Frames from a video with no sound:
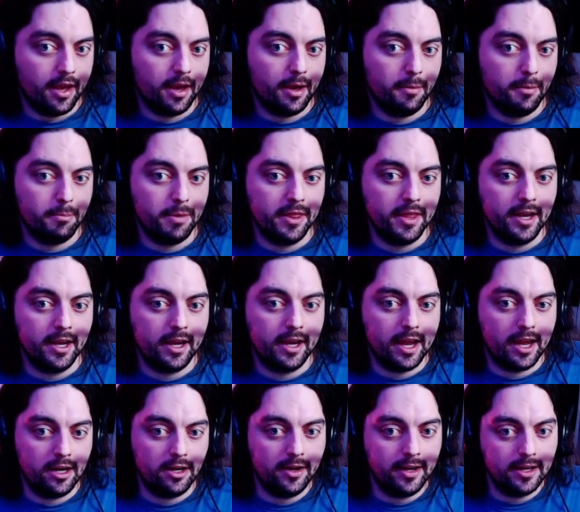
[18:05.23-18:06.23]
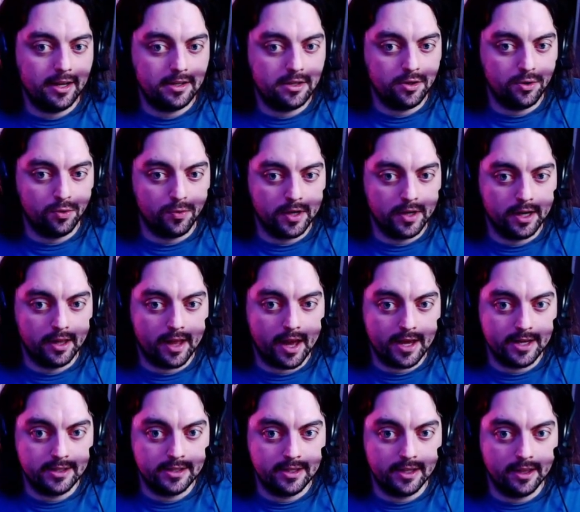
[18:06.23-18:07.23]
But then again, you need to
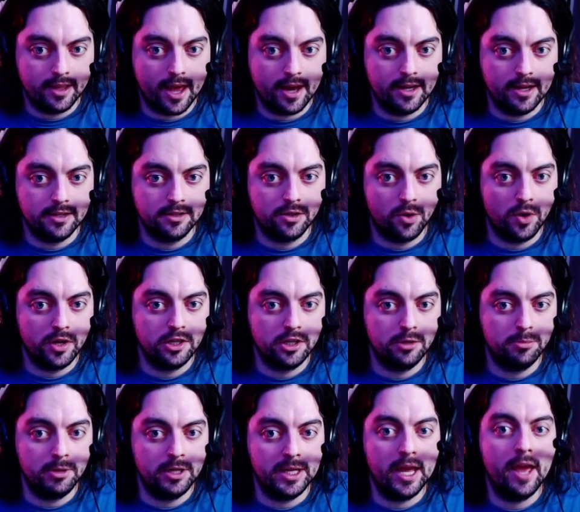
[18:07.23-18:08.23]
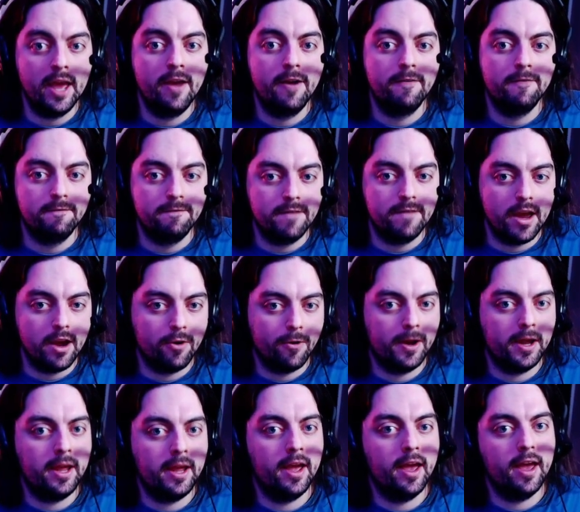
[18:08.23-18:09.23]
realize that that is going to be
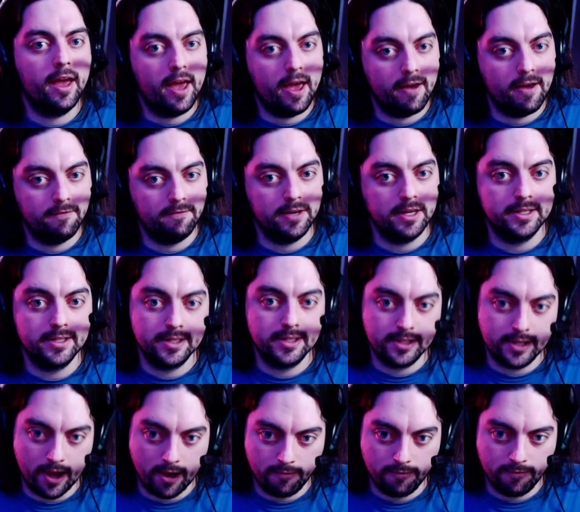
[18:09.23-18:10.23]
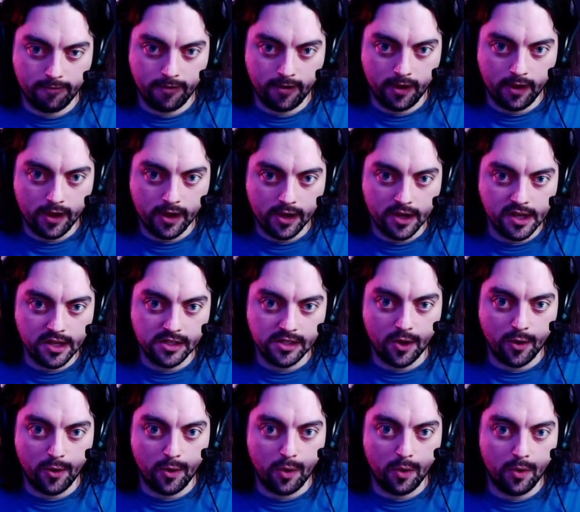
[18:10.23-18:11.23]
very heavy stuff.
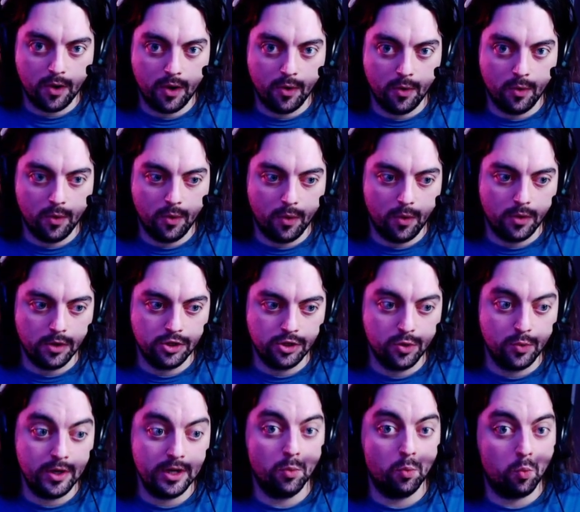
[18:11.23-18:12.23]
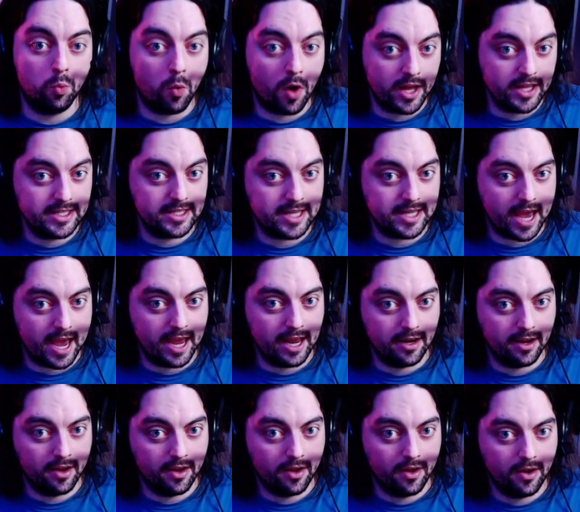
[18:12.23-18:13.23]
So doing one site,
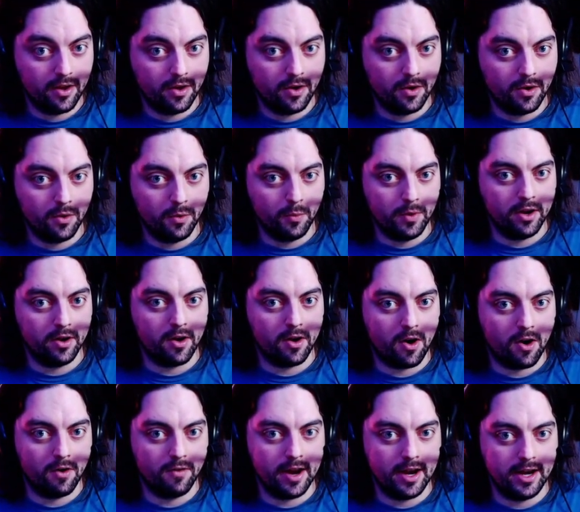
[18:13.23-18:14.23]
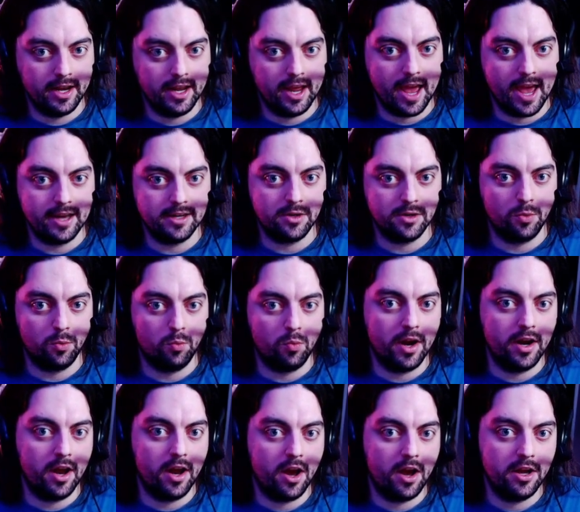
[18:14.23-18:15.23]
we are already at
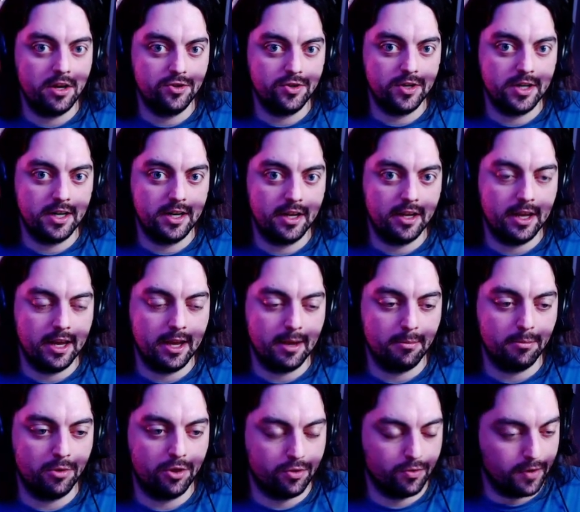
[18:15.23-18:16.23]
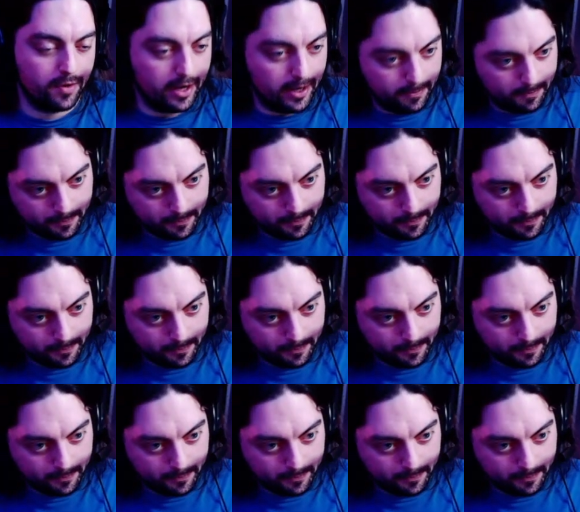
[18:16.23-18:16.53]
100 M3.